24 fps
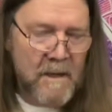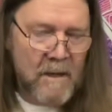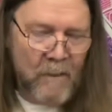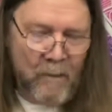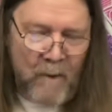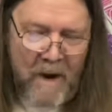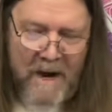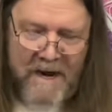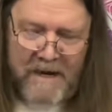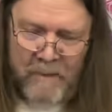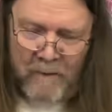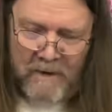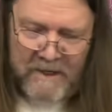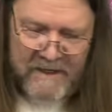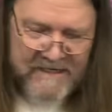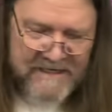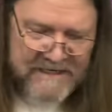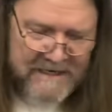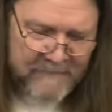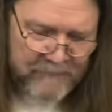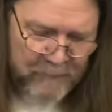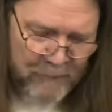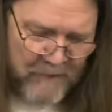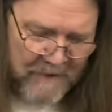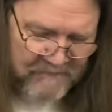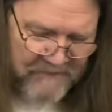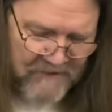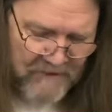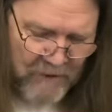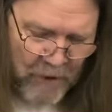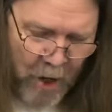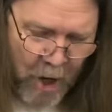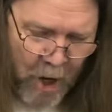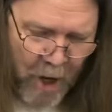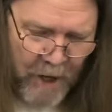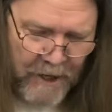Why you want to keep ripping
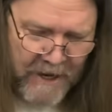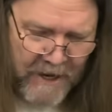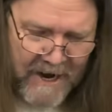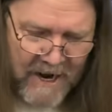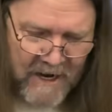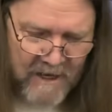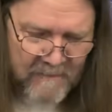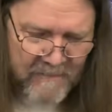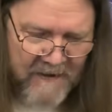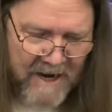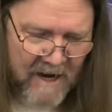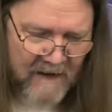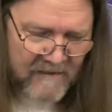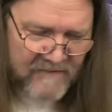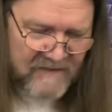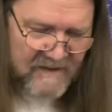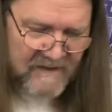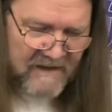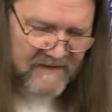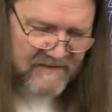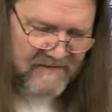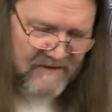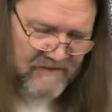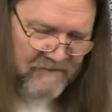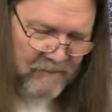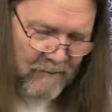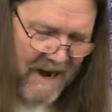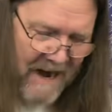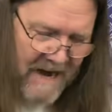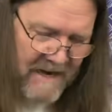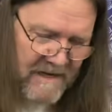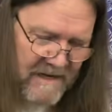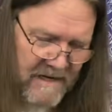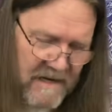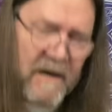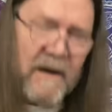your heart out about this? It's
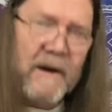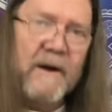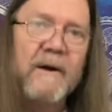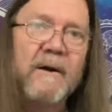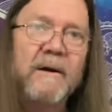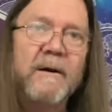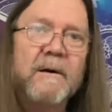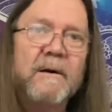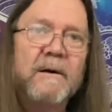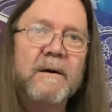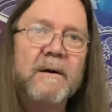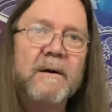right here.